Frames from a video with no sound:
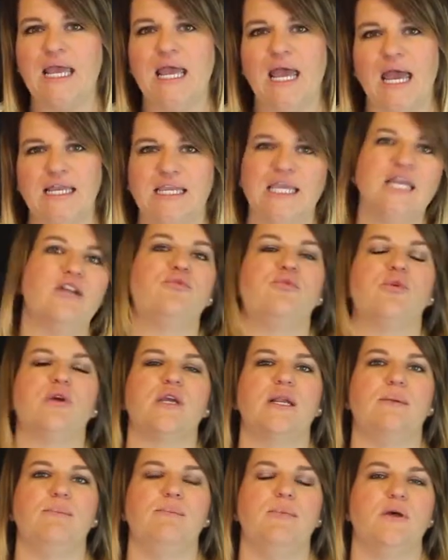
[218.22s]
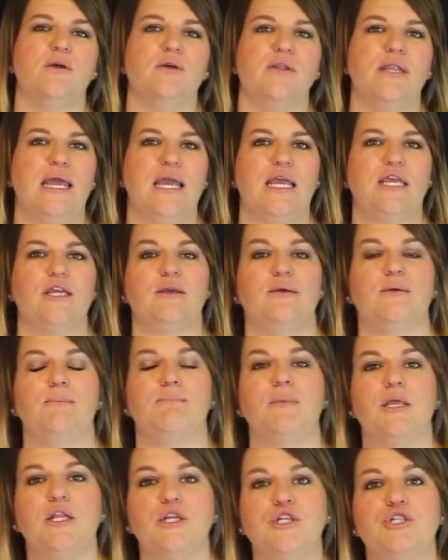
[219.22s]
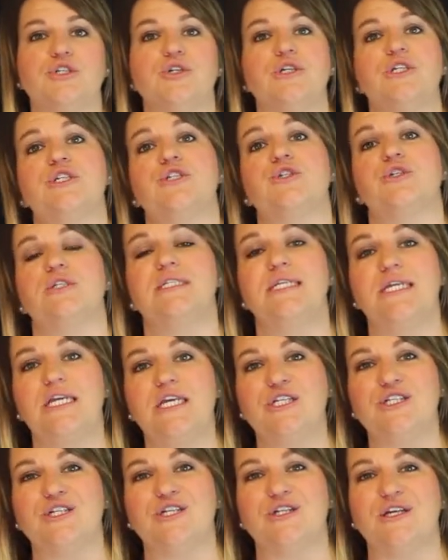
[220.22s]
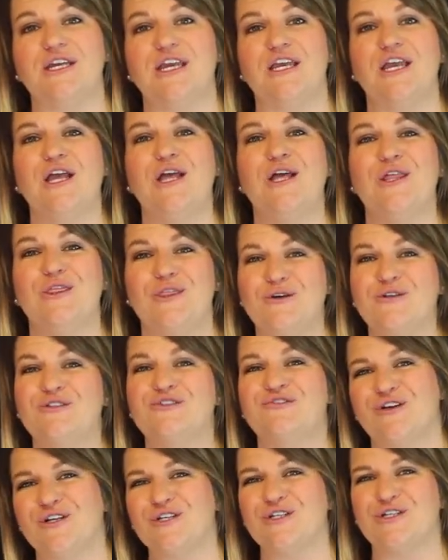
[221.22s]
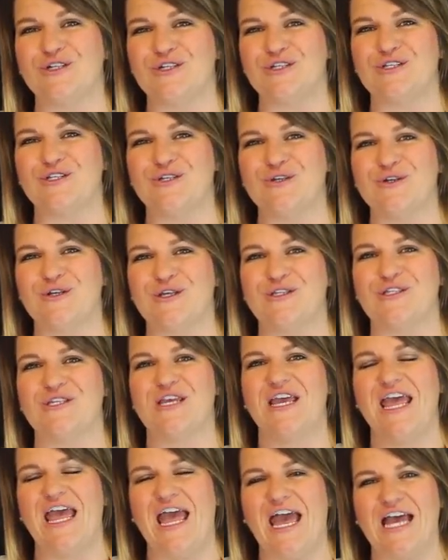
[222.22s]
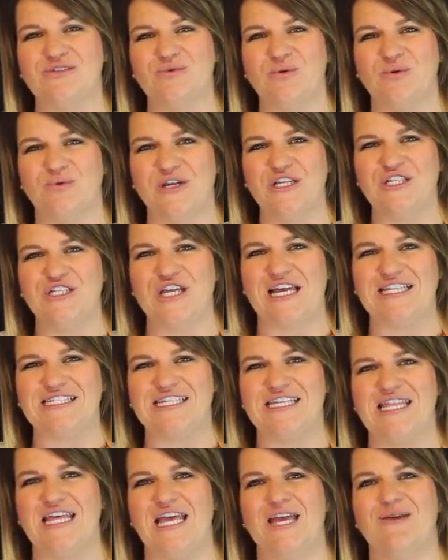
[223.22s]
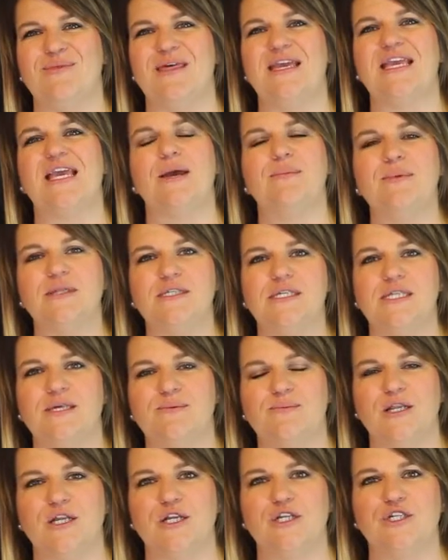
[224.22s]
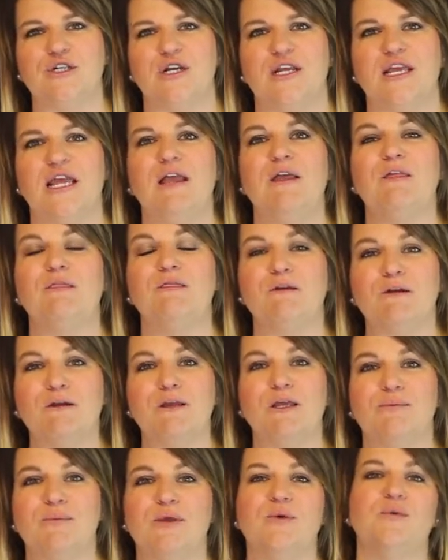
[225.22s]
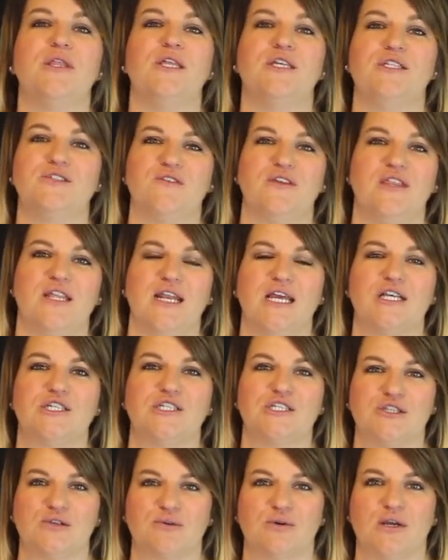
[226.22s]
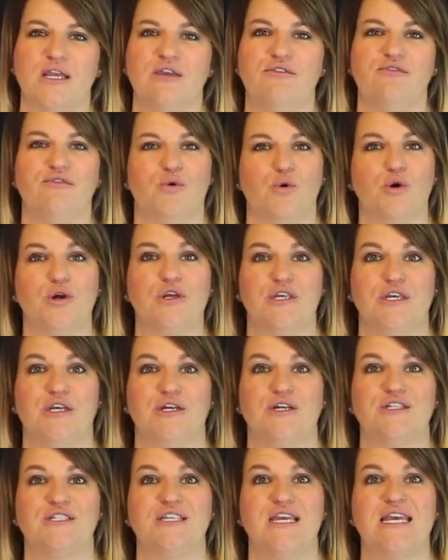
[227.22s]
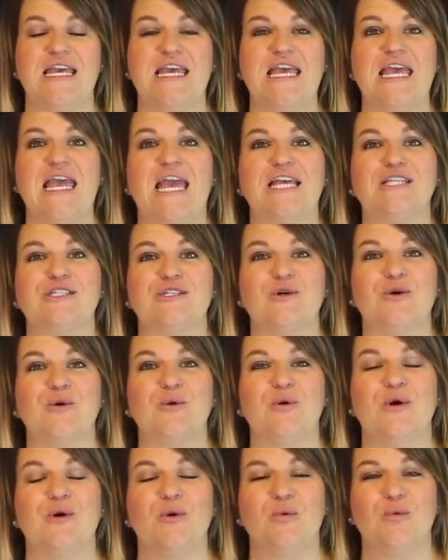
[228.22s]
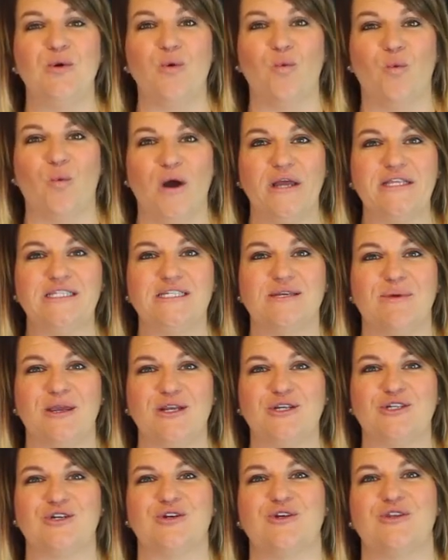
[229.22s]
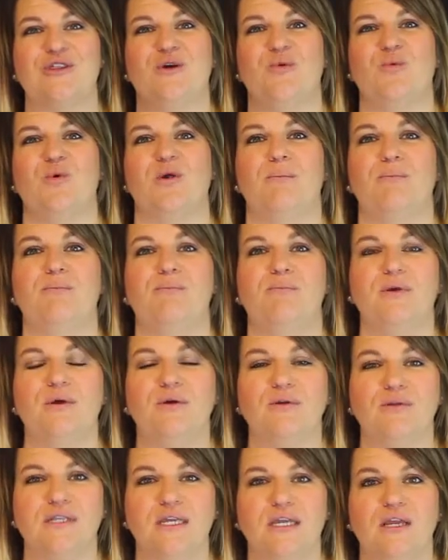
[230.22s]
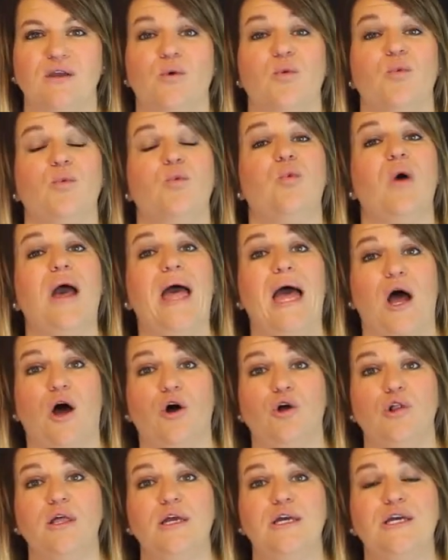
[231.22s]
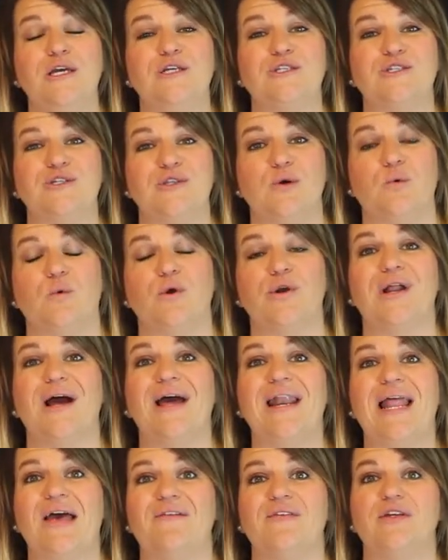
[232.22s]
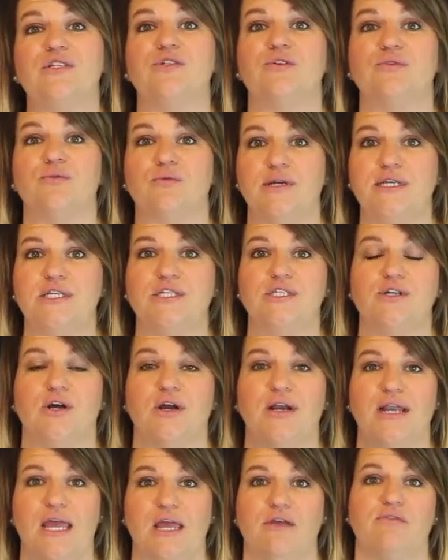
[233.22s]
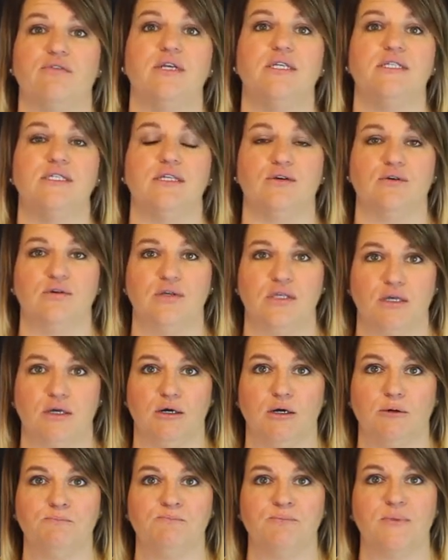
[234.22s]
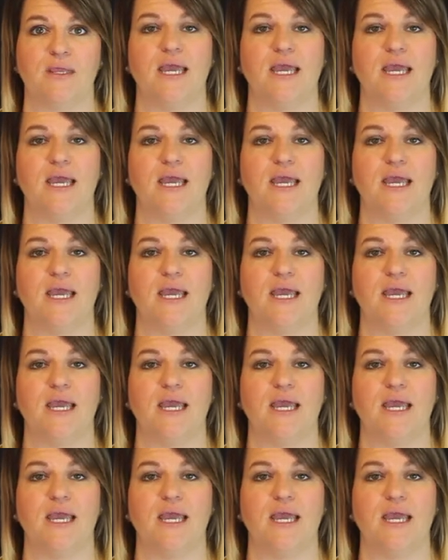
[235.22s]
Again, if we're going to build a ministry strategically, those first-year students, as we reach out to them, they come into the ministry, they're going to be with us for the next 3-4 years. And so we want to make sure that we're building well so that we're not having to restart every single year.